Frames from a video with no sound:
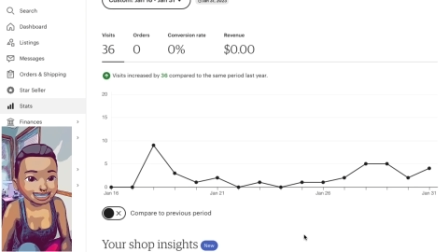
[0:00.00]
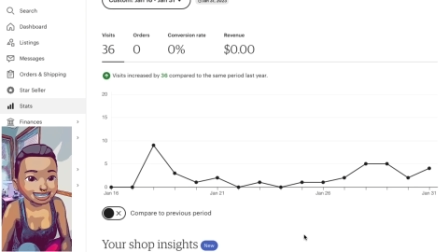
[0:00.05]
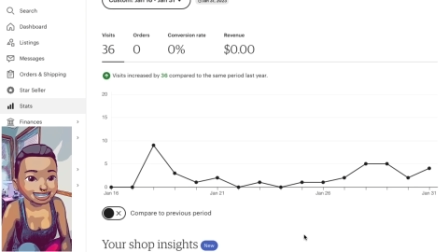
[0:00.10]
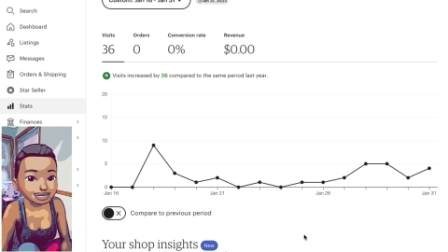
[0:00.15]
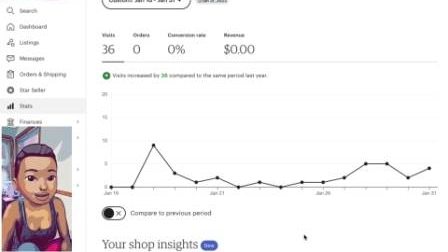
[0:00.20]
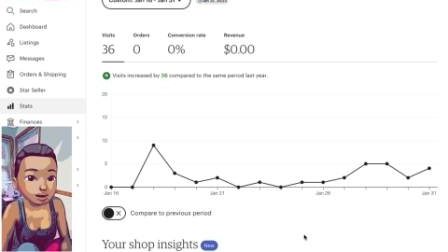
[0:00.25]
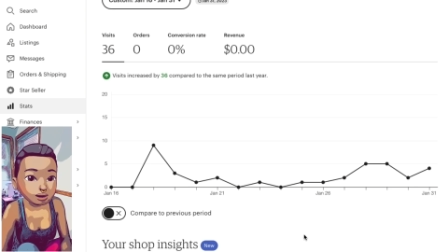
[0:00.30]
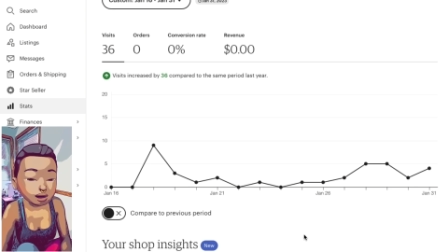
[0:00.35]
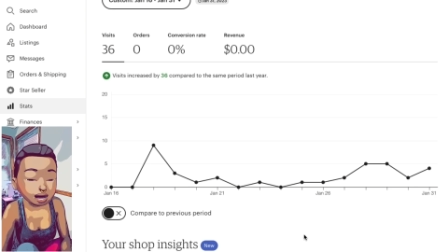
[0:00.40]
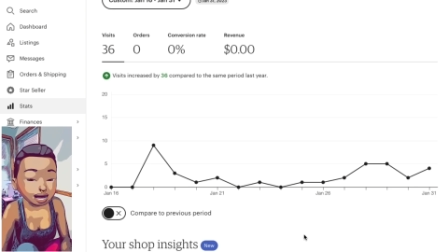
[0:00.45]

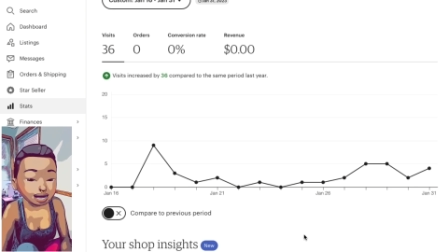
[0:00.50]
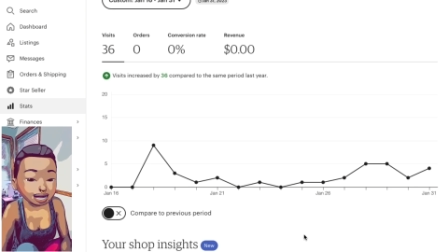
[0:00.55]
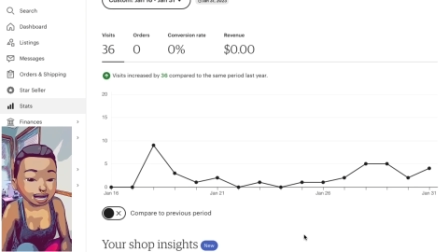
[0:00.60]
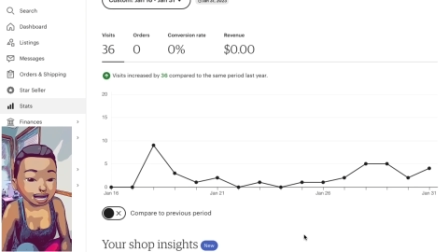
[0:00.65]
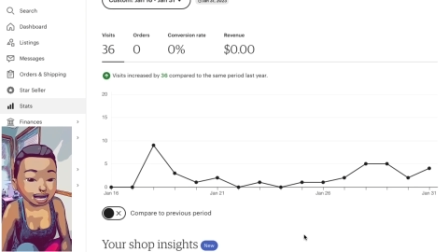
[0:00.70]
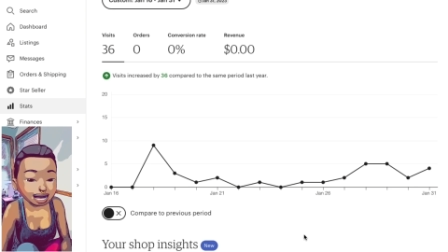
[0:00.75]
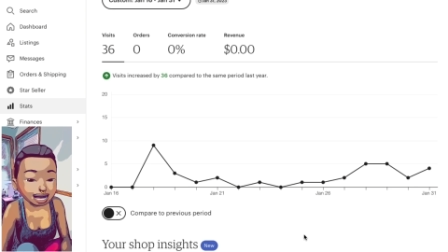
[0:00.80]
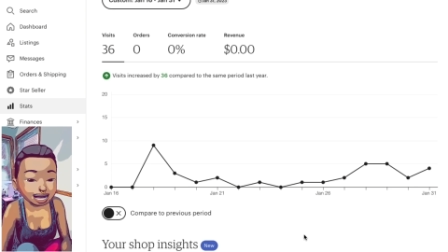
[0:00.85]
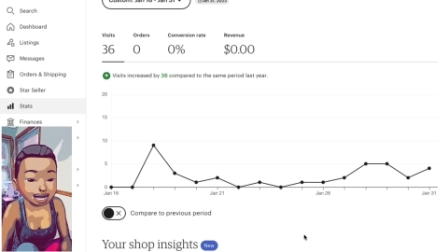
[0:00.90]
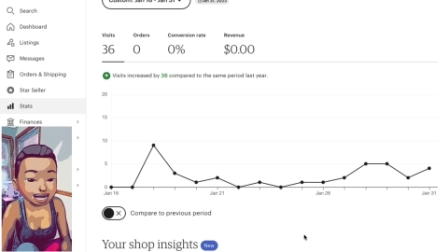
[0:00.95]
So I
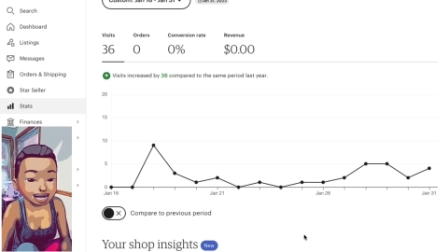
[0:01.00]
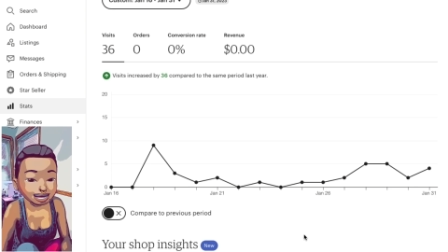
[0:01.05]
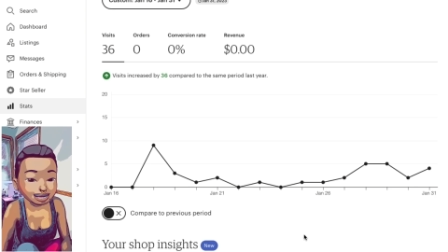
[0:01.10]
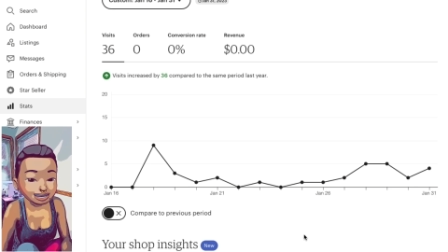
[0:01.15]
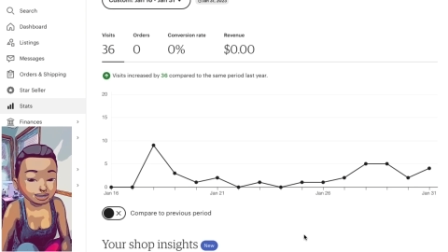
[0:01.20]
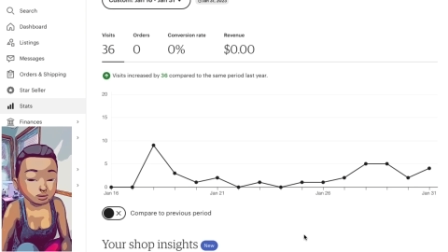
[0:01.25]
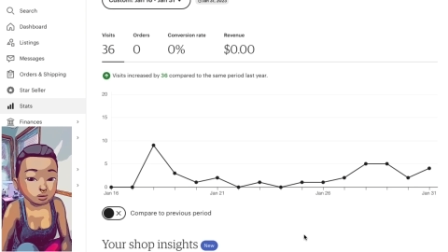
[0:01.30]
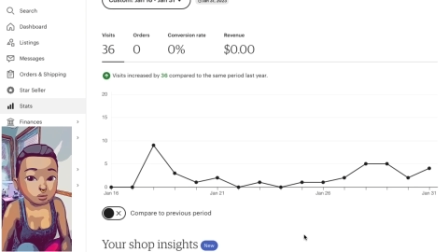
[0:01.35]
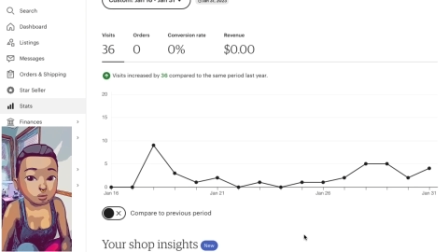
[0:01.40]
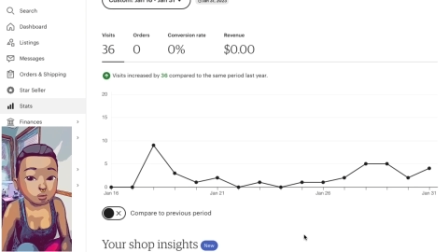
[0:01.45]
had
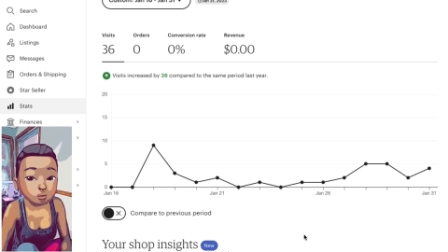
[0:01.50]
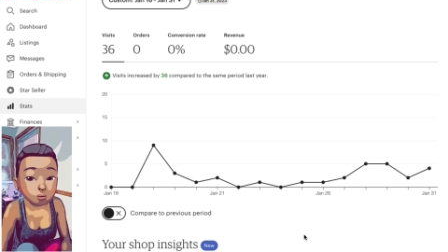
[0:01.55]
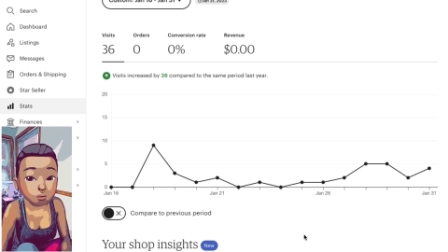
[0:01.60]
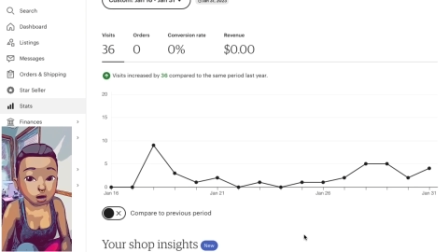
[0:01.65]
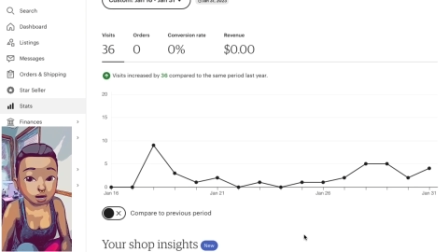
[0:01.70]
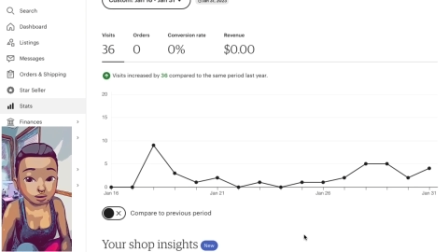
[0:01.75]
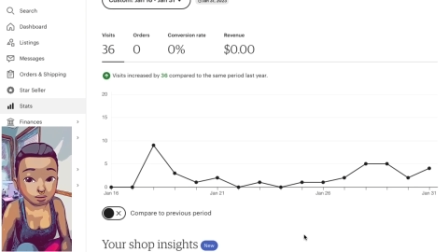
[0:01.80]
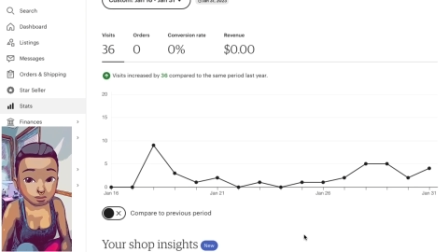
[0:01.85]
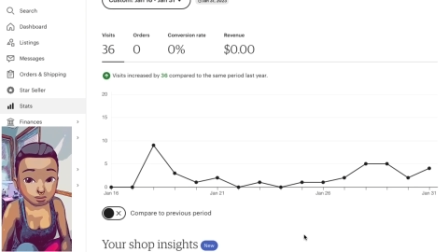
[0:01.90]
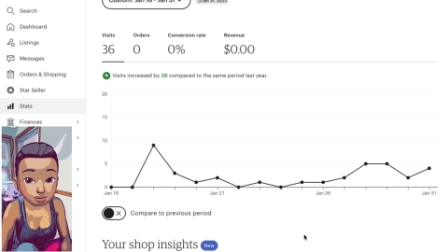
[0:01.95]

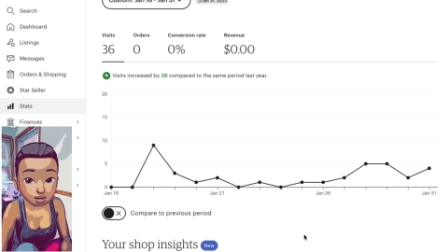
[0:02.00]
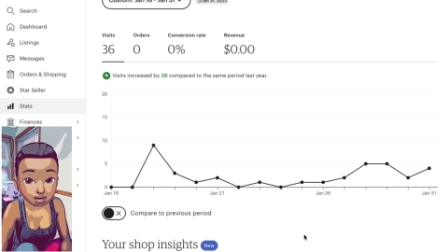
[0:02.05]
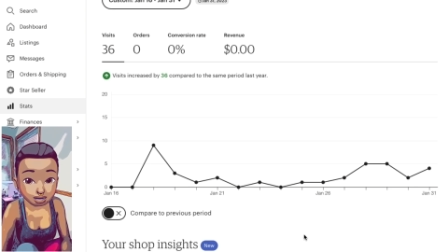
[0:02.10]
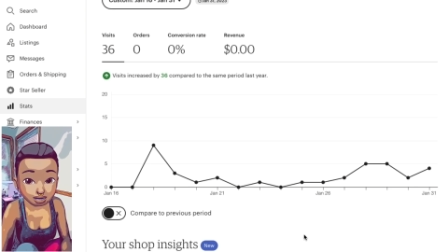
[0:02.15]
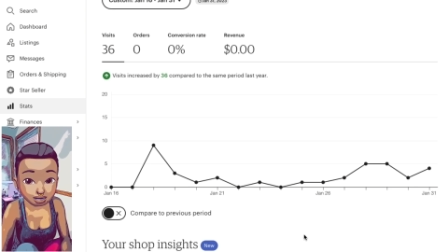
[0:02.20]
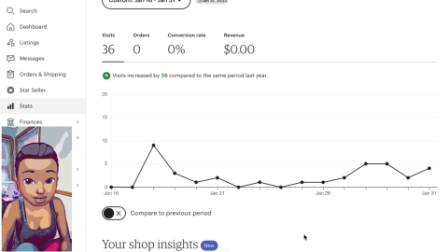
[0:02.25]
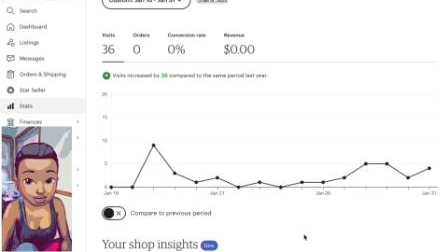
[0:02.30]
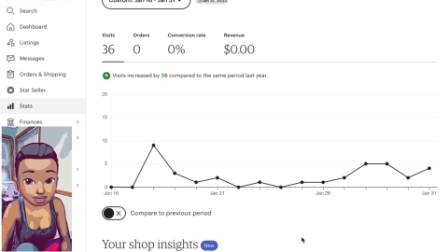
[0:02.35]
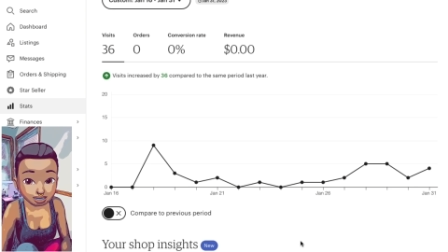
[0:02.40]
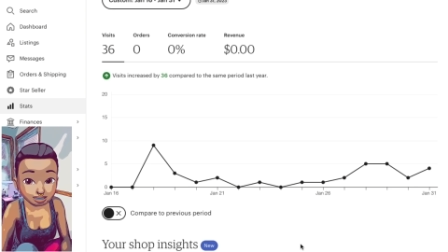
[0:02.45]
one
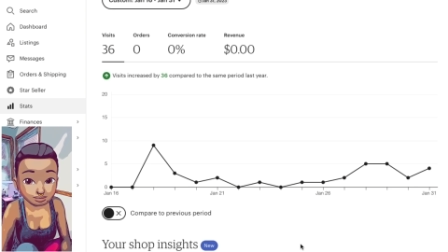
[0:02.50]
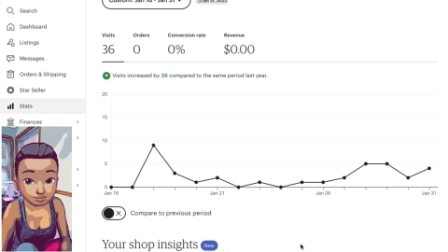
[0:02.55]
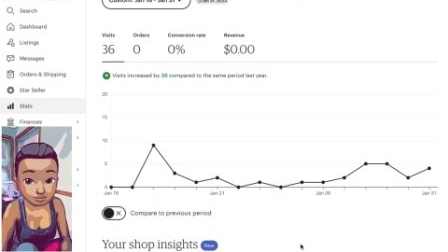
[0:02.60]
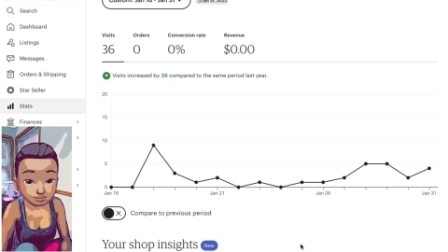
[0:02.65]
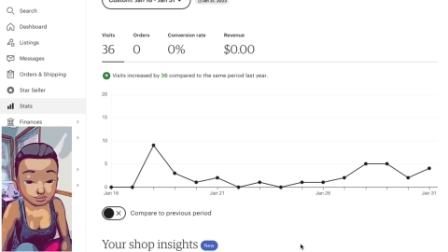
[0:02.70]
product,